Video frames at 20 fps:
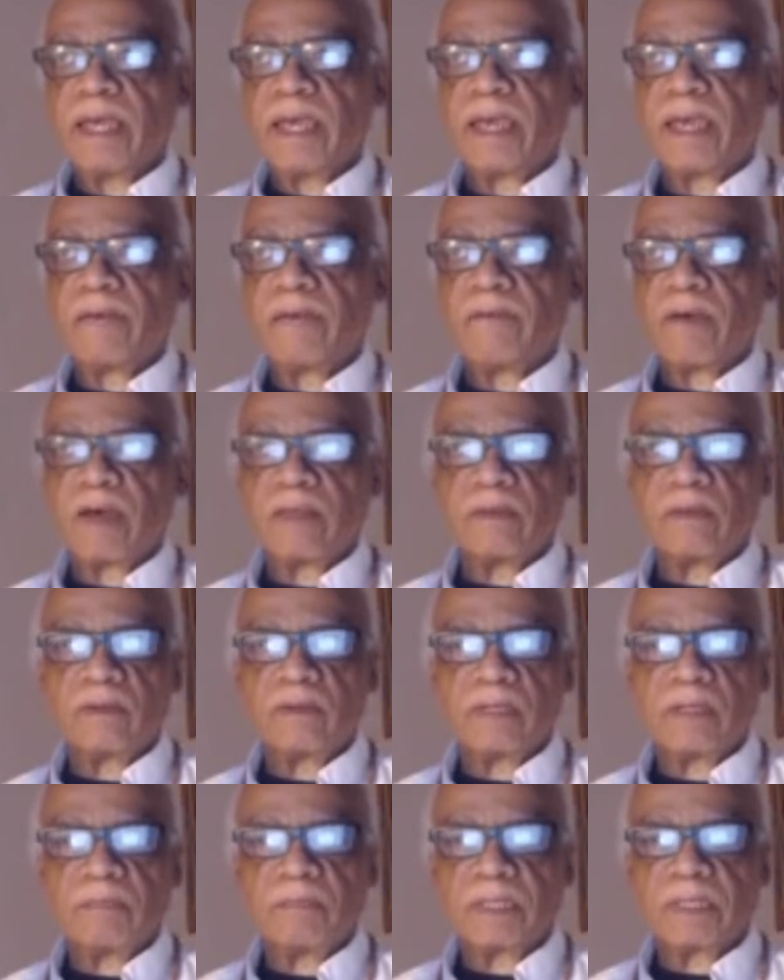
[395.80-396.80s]
have
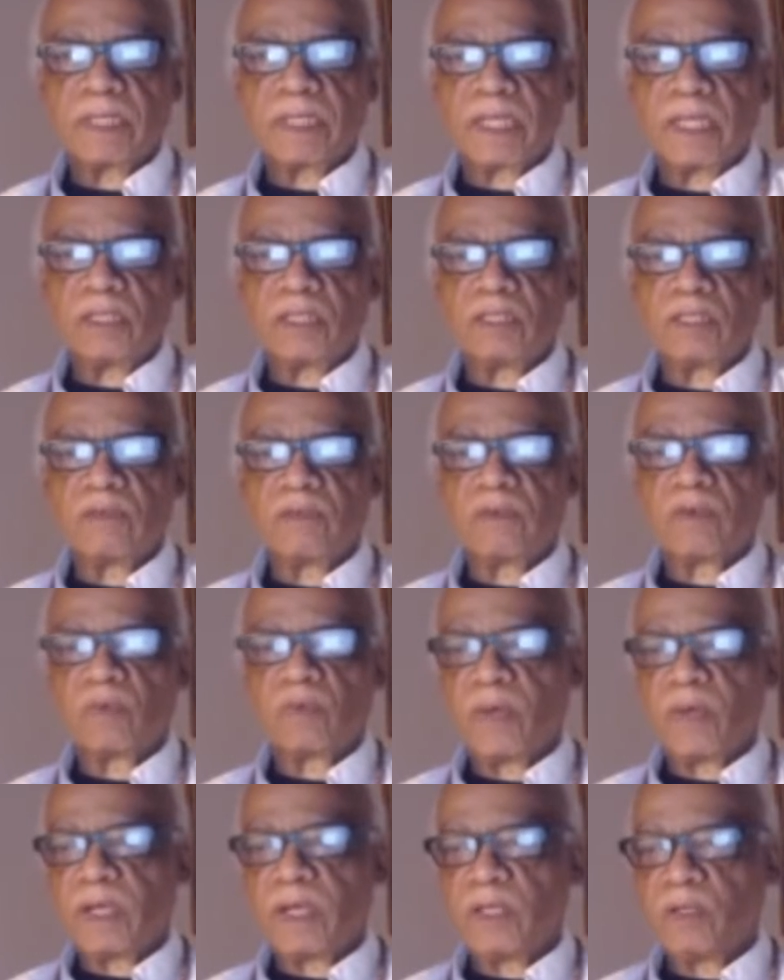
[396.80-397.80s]
other implications for the
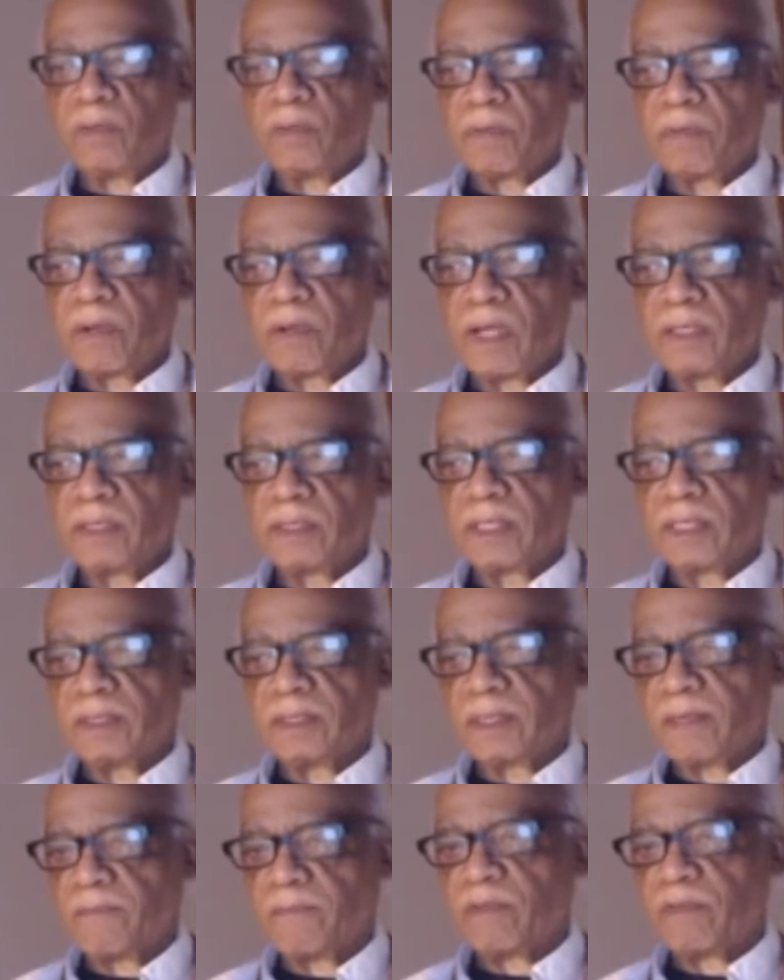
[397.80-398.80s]
way you
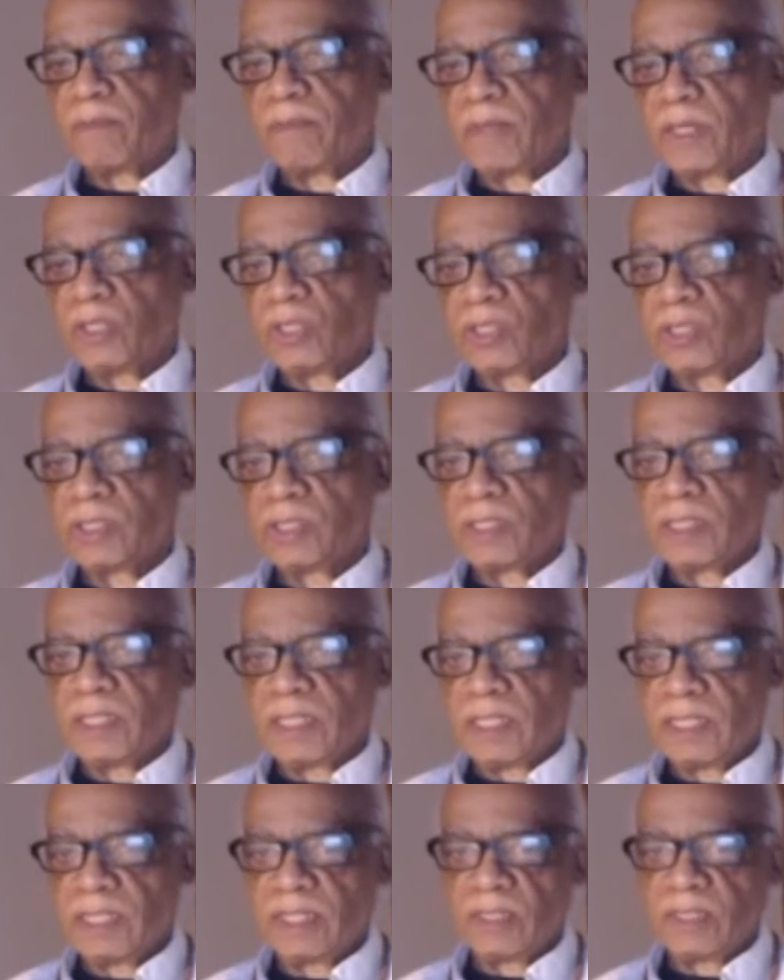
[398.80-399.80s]
process information
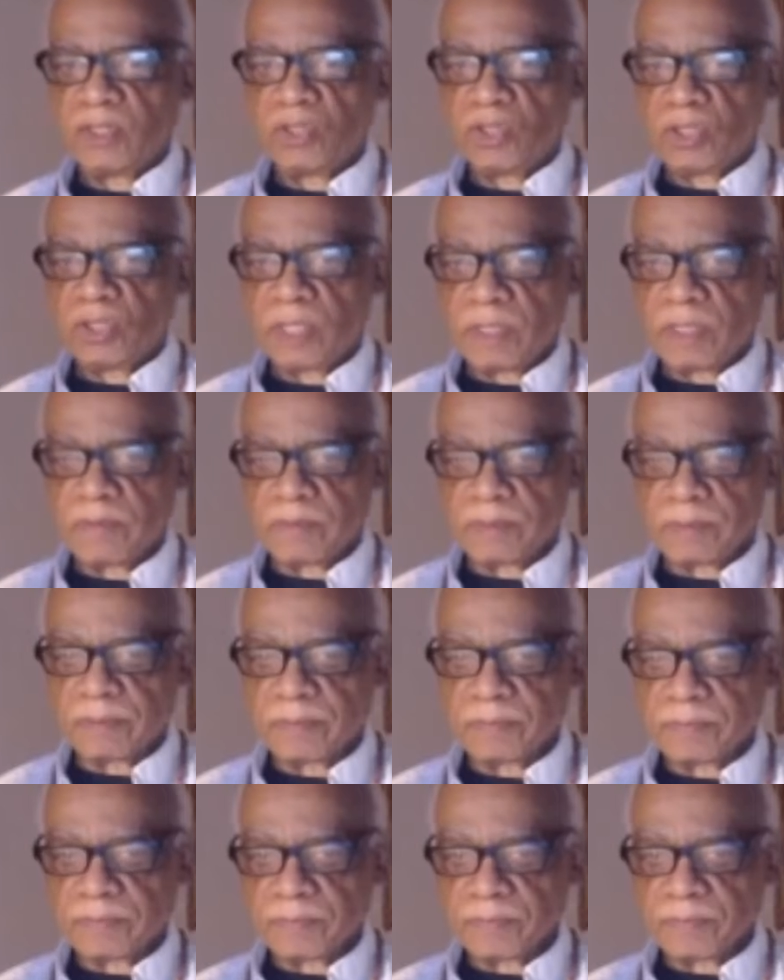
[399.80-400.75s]
in general.